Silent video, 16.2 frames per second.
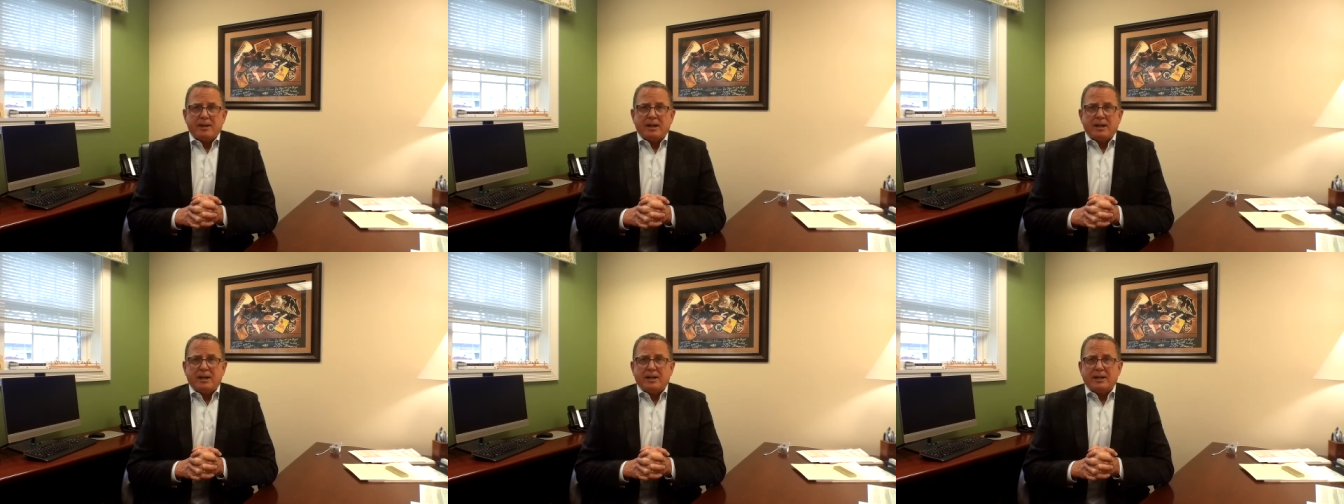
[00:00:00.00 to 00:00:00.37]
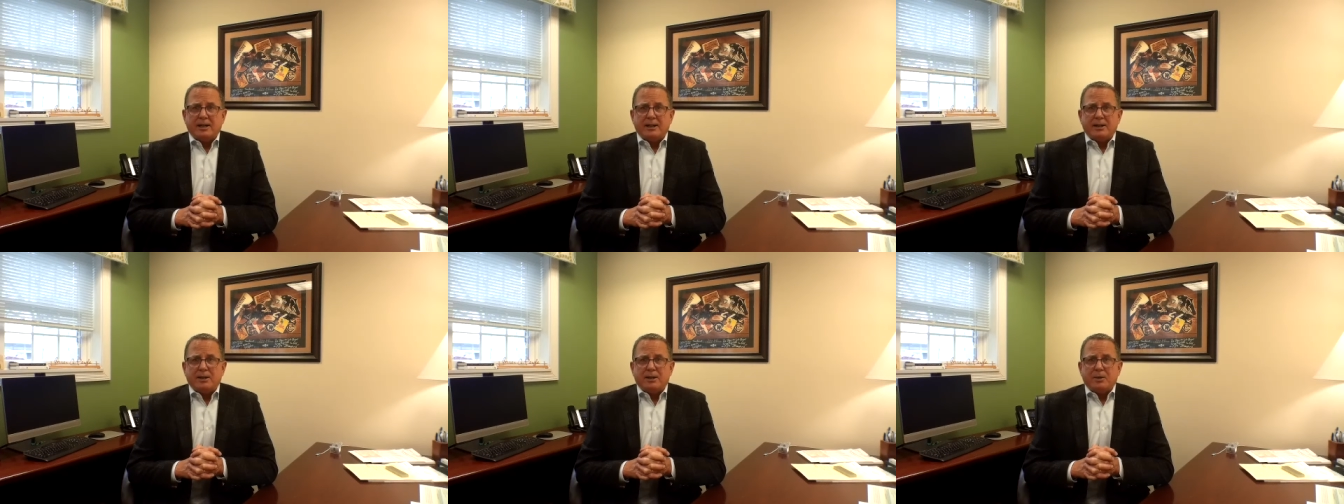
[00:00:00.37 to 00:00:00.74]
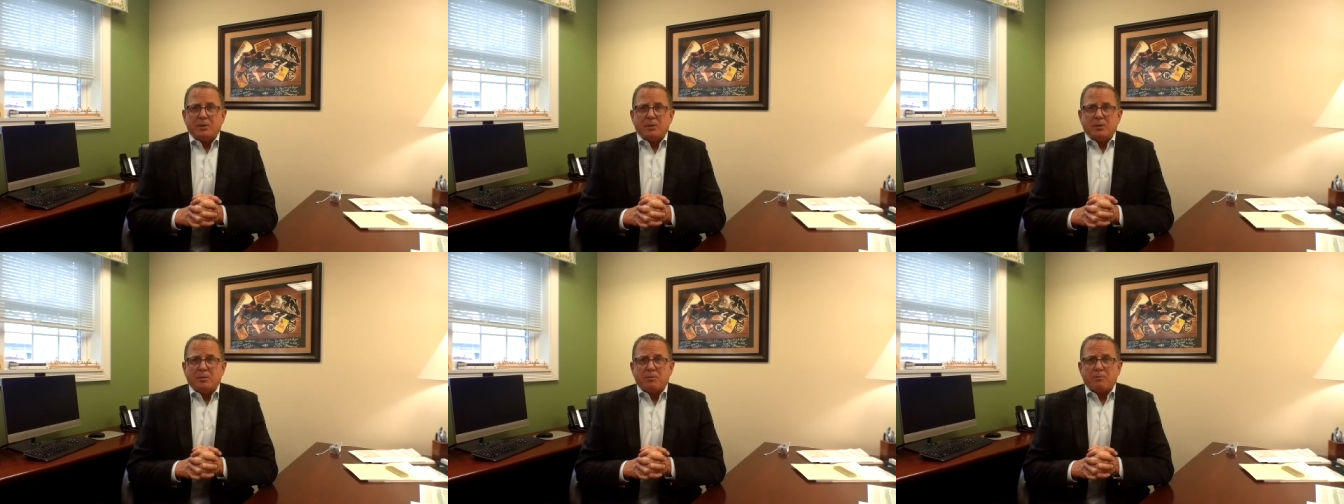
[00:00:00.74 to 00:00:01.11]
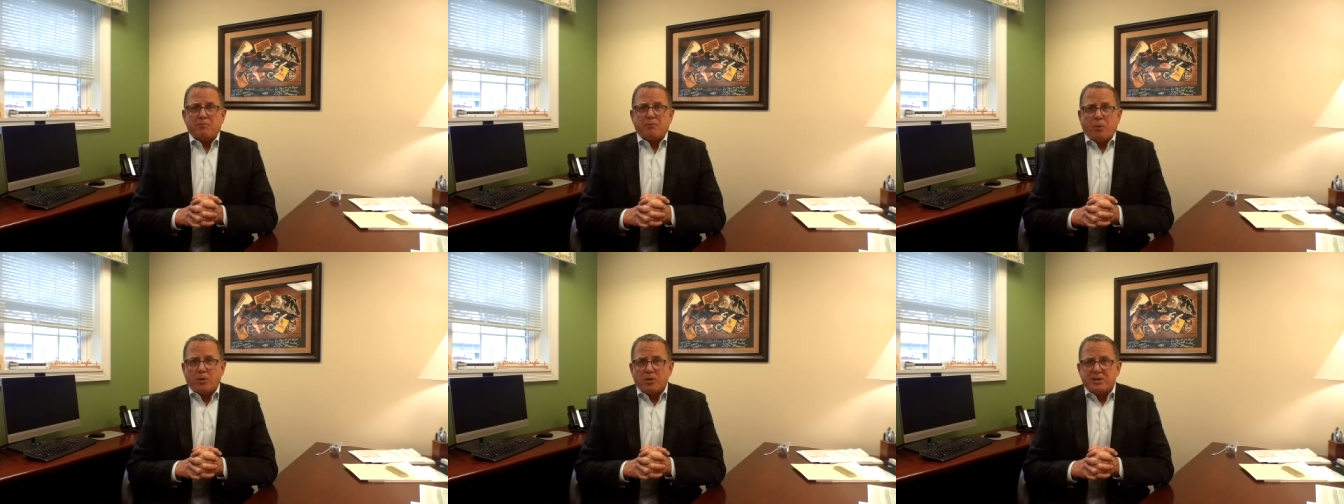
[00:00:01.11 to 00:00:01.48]
We're
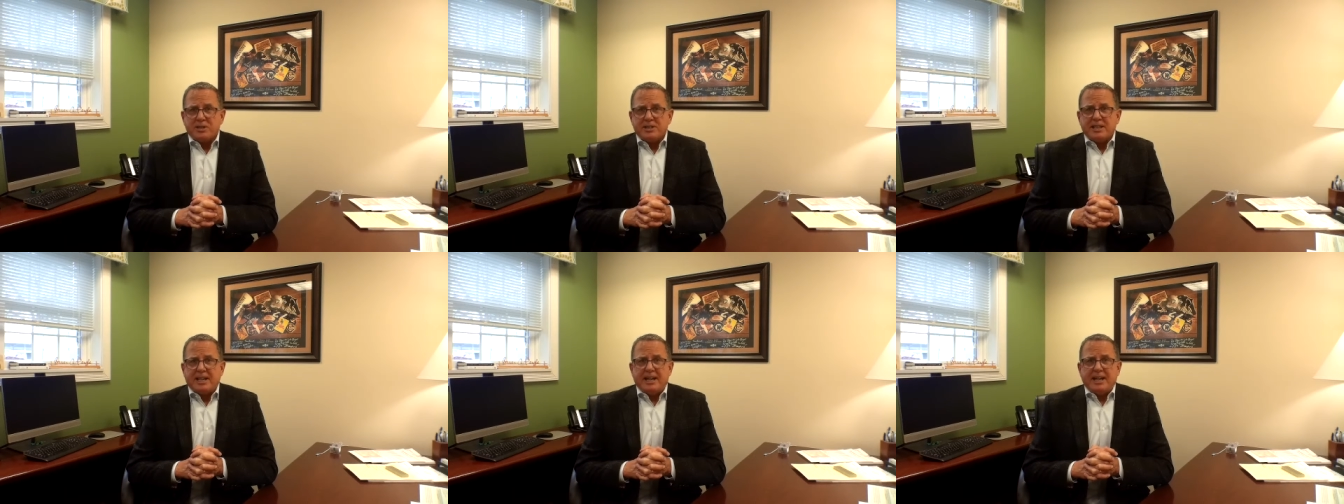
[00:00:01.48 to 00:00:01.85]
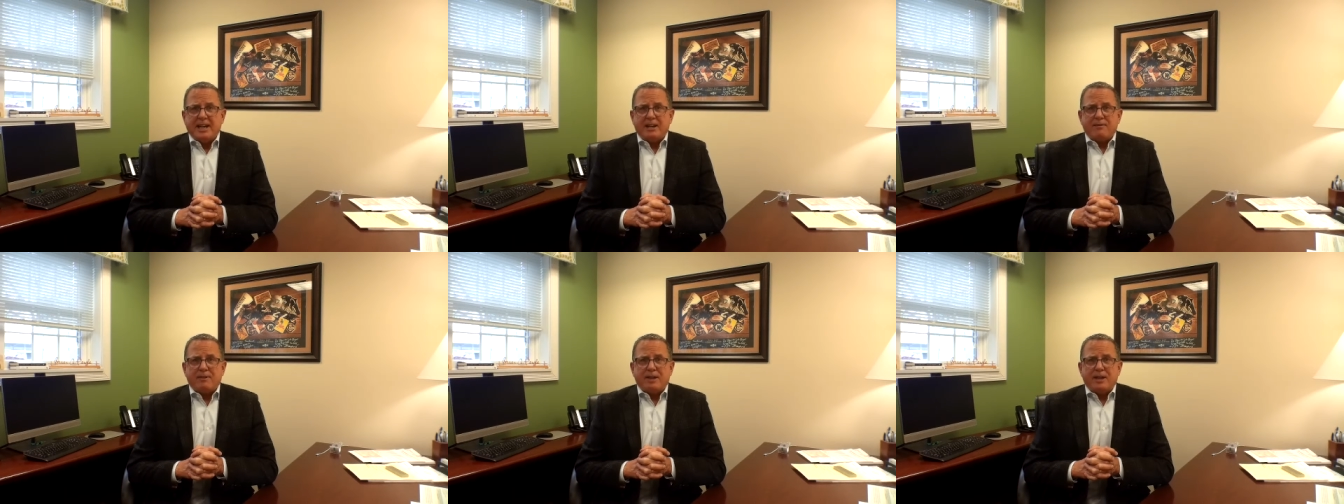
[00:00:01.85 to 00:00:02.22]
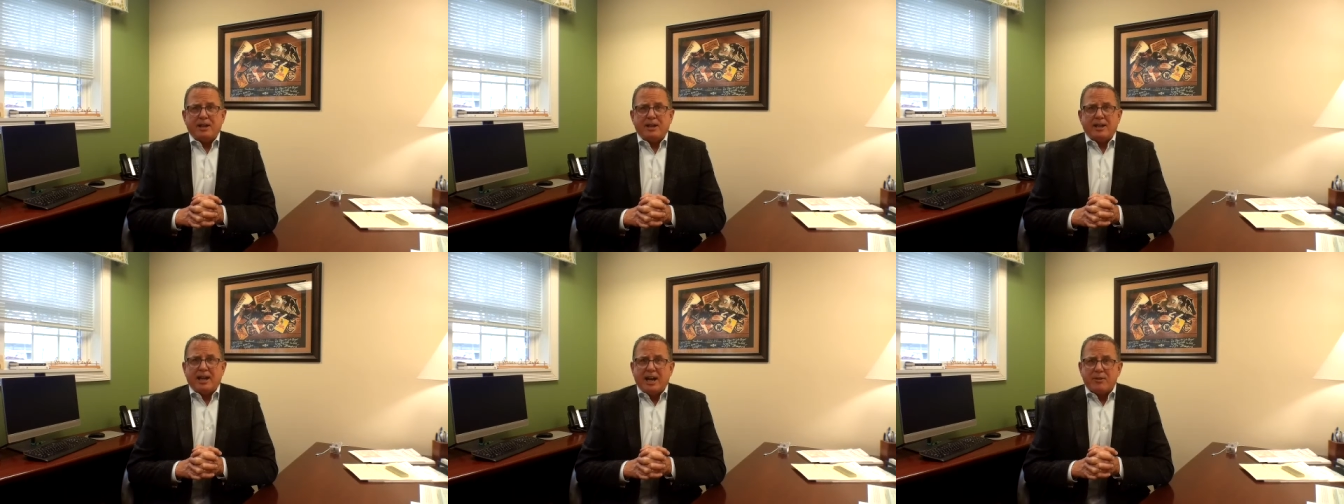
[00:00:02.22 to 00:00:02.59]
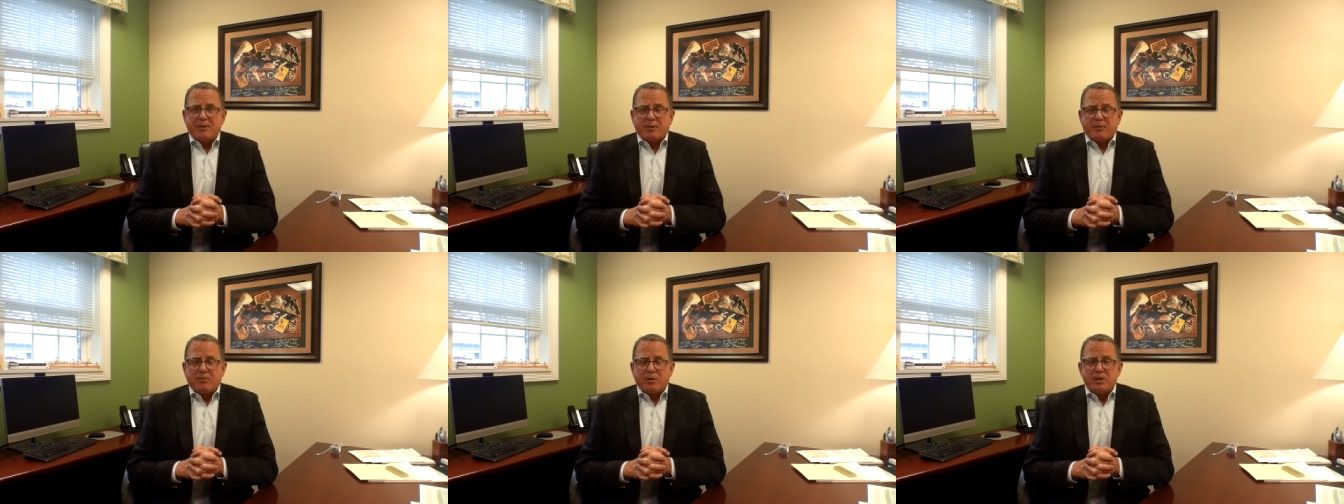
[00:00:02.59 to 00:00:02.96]
fortunate to have a
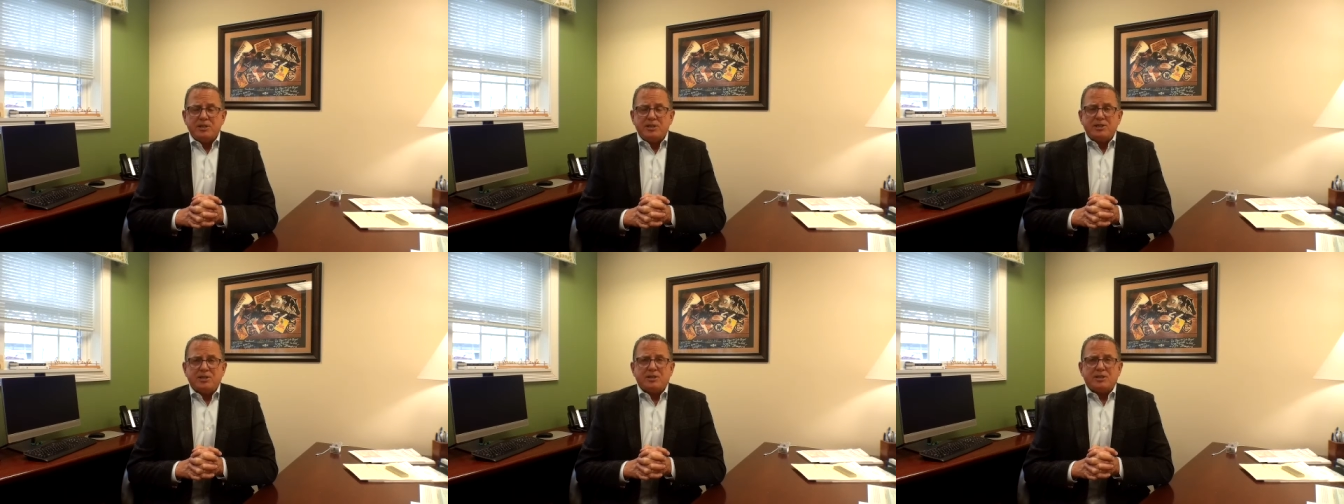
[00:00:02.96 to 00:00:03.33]
Catholic priest